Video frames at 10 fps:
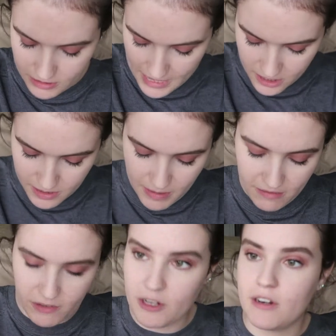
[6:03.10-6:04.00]
it's actually
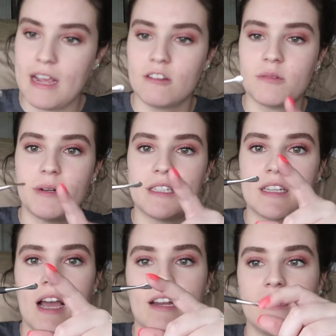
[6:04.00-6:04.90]
made for your nails, but it's
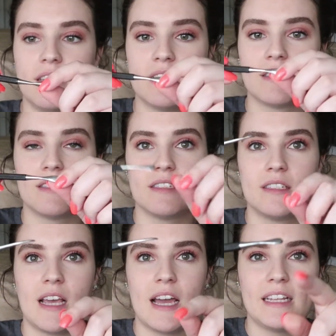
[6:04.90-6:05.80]
got this
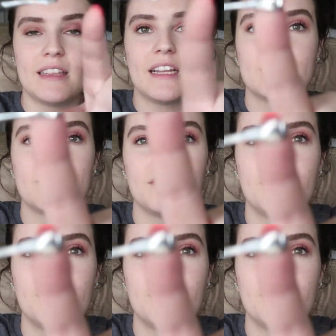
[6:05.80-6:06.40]
side that's